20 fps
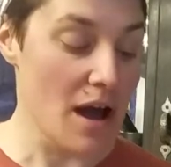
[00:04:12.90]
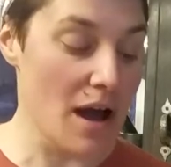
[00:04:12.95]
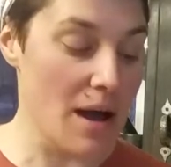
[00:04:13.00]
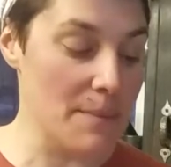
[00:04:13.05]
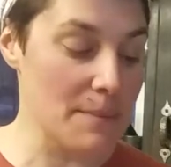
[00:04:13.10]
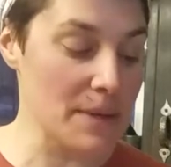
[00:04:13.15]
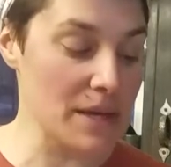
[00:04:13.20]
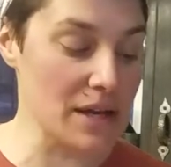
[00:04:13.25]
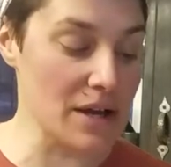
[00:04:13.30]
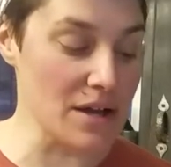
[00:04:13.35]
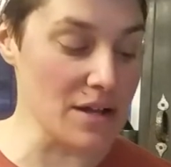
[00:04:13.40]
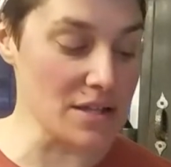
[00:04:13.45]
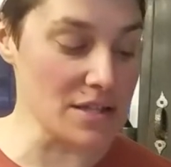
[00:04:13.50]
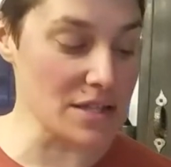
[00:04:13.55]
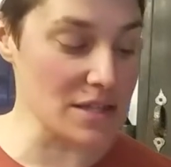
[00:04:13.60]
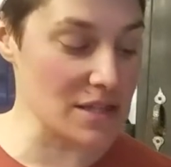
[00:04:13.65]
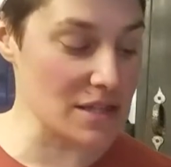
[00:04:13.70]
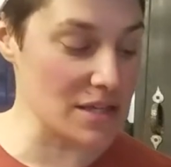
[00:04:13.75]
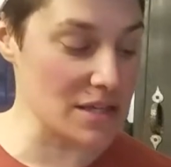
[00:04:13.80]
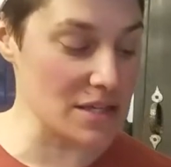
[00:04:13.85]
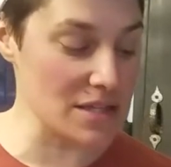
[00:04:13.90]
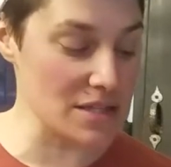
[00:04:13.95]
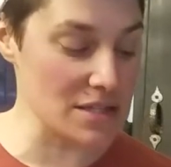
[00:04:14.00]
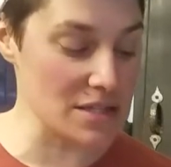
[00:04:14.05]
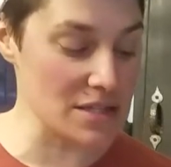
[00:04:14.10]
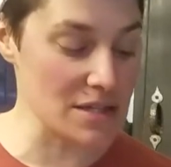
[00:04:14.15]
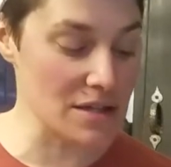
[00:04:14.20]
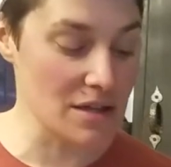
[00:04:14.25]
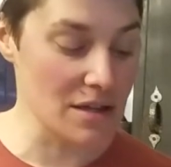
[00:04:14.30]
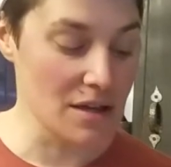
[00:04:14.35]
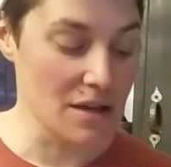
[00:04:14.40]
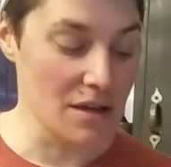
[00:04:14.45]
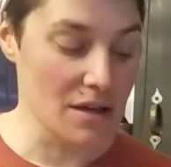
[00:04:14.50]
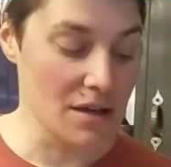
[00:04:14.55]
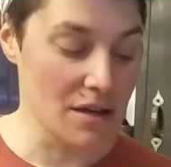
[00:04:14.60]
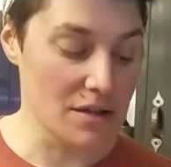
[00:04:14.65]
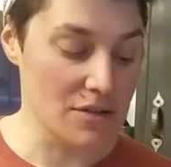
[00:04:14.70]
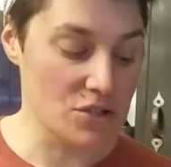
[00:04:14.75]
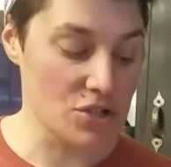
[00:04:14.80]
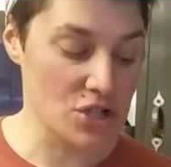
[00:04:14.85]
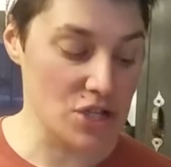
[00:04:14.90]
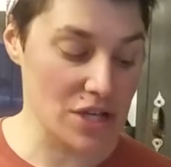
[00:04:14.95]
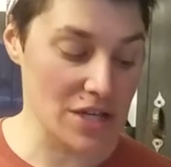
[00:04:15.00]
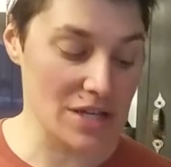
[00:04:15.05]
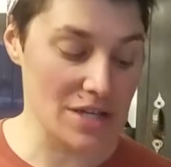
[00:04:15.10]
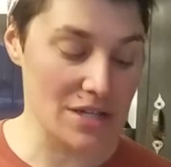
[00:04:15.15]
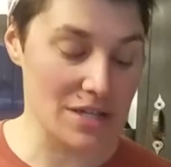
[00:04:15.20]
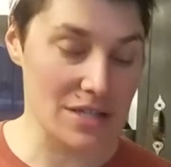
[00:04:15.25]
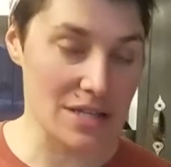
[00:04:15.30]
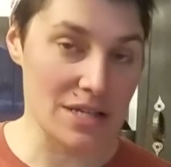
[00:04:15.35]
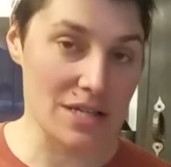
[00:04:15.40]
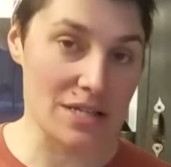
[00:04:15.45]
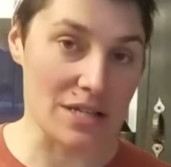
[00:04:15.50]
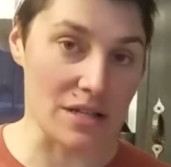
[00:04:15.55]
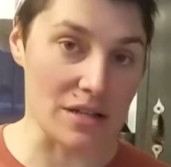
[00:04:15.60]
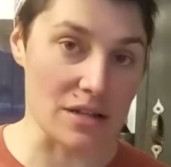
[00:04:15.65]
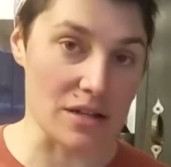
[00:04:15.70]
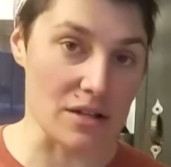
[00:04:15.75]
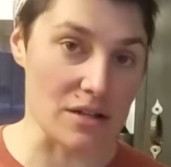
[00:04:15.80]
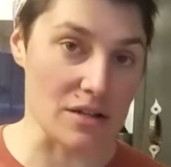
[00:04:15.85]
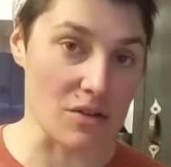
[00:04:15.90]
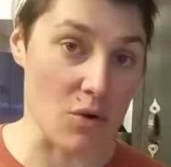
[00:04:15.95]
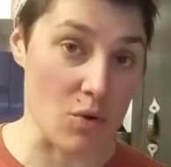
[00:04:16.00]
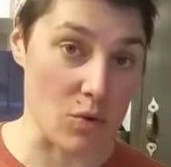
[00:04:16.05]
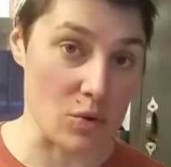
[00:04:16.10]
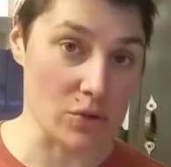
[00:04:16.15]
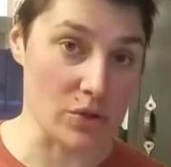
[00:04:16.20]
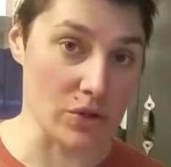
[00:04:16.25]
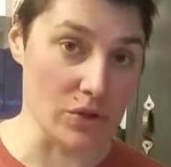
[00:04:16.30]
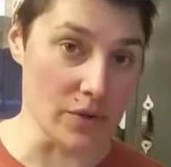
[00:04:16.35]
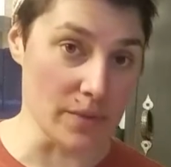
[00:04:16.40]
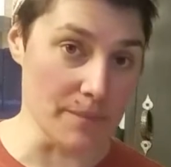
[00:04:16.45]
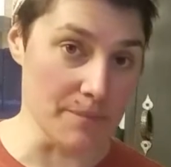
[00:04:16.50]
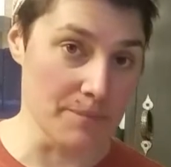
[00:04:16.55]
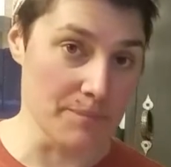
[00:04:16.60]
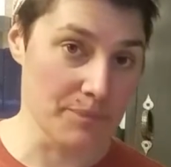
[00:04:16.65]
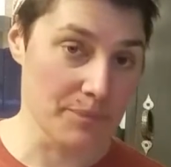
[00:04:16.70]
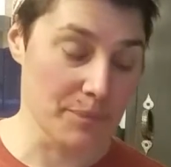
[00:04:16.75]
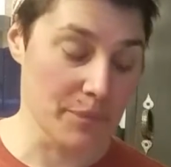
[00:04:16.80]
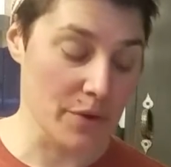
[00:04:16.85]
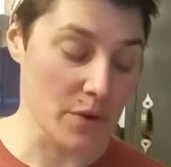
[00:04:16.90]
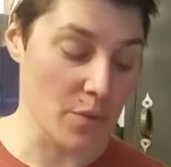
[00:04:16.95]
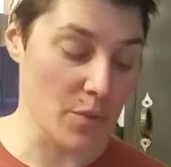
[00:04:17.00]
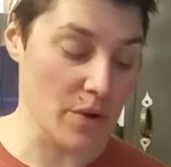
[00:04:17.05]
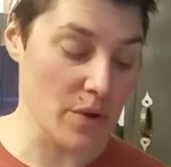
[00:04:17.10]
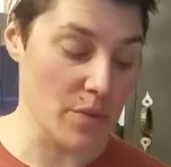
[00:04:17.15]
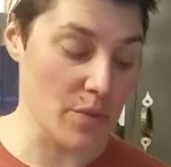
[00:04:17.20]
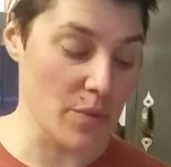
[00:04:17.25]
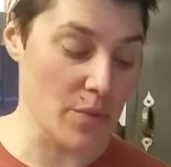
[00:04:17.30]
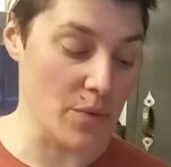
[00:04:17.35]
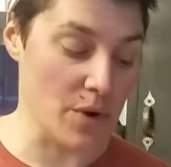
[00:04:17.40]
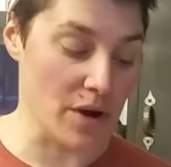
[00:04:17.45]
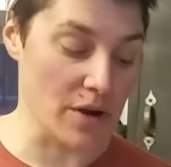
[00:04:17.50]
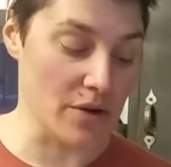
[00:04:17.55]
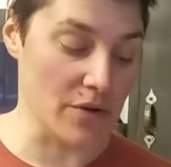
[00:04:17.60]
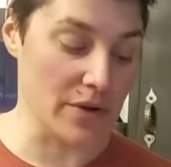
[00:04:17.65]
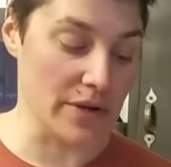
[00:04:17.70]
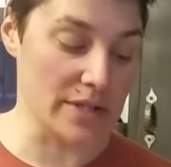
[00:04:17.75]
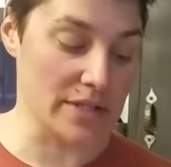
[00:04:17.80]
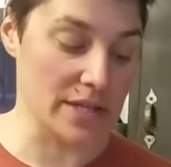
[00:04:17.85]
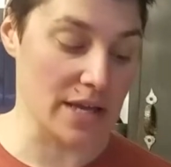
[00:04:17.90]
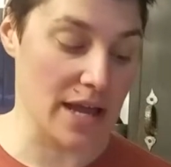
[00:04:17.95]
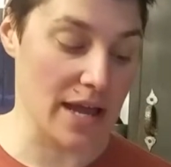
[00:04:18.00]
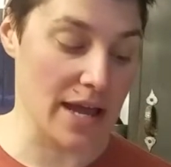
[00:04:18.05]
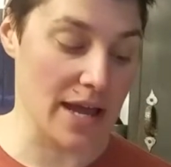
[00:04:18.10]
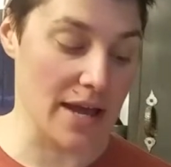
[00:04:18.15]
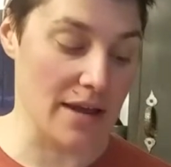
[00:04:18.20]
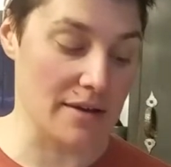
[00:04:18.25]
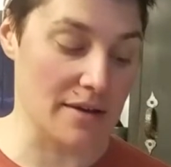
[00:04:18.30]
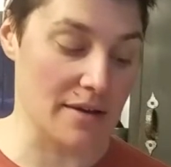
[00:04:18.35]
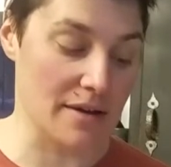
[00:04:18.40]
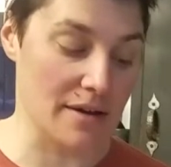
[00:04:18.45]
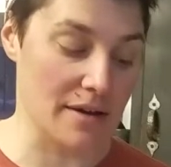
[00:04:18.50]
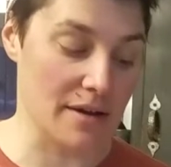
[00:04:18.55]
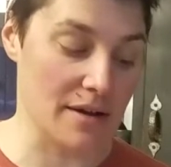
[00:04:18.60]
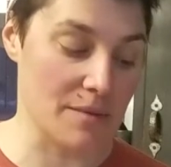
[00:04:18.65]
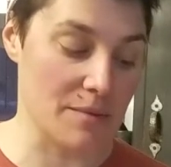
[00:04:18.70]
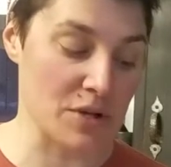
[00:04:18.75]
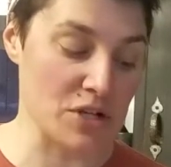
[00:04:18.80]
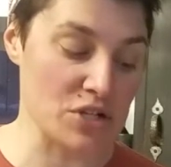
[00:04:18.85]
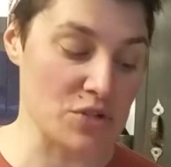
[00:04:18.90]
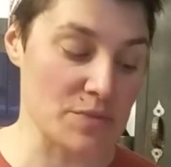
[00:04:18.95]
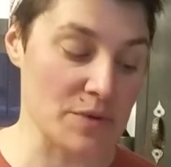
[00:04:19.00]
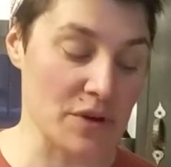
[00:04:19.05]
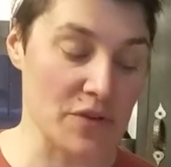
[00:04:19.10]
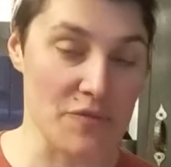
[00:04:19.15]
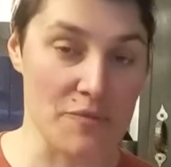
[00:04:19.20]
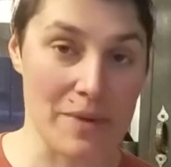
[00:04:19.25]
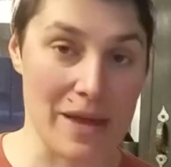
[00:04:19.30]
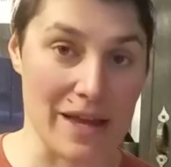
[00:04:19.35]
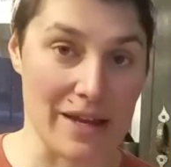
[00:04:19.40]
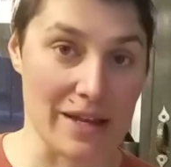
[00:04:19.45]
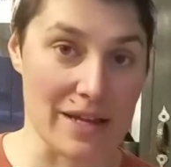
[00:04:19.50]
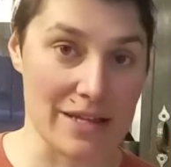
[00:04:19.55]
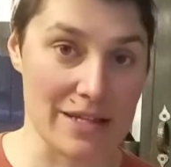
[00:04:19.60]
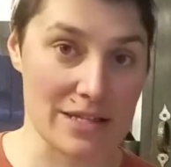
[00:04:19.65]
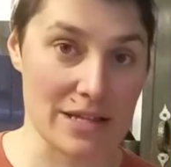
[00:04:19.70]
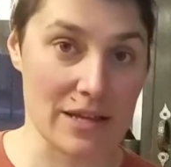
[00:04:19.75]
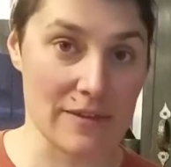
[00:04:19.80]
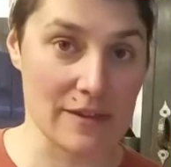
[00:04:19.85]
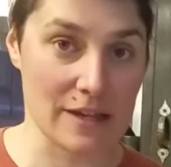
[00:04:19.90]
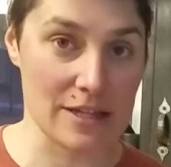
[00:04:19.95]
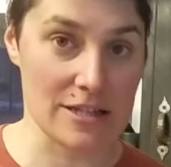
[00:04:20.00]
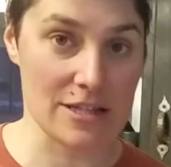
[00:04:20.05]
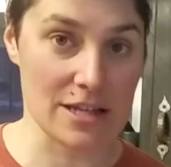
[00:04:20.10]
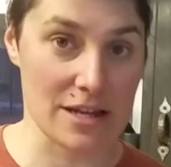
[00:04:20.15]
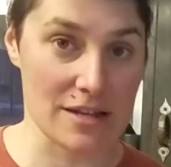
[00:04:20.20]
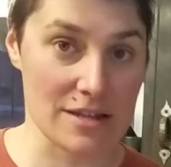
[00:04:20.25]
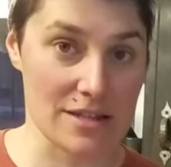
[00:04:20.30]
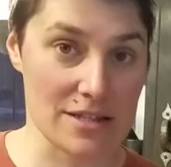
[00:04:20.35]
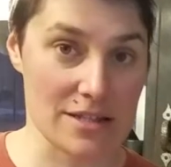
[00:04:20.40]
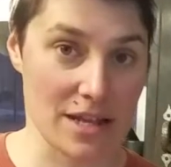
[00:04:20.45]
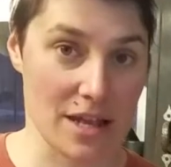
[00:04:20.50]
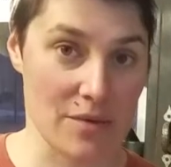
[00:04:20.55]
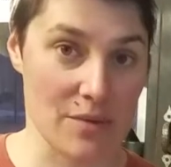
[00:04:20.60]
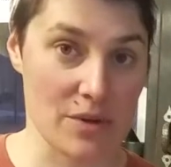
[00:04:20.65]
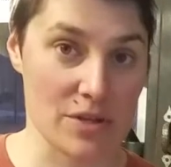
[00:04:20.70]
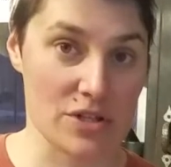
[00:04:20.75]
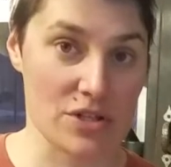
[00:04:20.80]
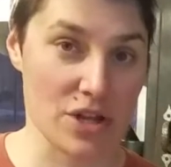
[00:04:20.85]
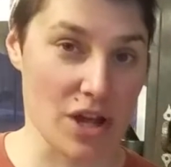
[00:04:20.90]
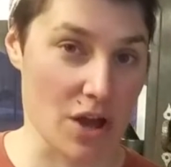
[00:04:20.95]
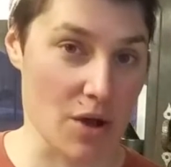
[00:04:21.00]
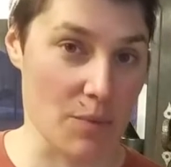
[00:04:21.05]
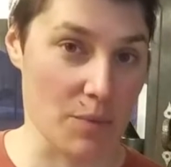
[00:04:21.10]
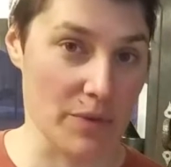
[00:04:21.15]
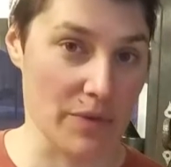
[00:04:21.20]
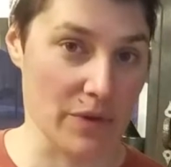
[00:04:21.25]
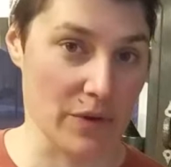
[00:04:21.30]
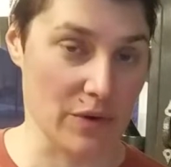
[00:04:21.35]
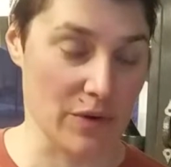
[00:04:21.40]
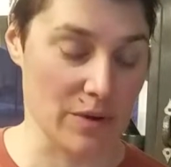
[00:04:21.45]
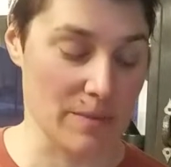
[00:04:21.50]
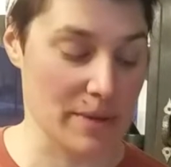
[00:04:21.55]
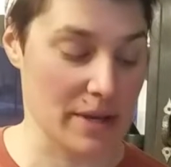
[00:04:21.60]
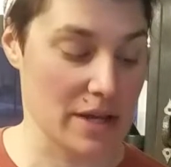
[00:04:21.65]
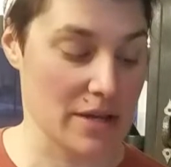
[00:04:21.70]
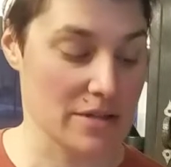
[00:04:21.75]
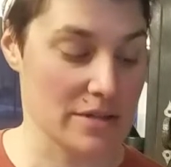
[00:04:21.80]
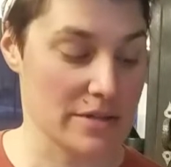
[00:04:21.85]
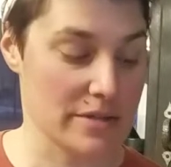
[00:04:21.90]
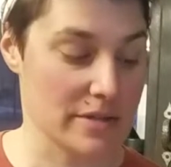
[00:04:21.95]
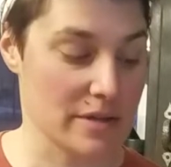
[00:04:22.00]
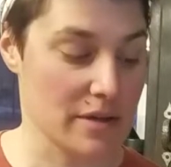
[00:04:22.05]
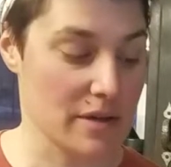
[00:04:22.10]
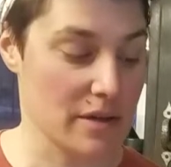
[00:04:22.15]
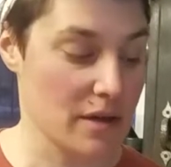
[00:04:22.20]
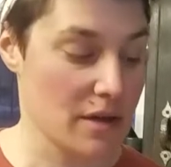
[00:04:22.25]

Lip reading: Because this cheese is a little older, we are going to add a smear of mayonnaise on the inside of the sandwich to help with the creaminess.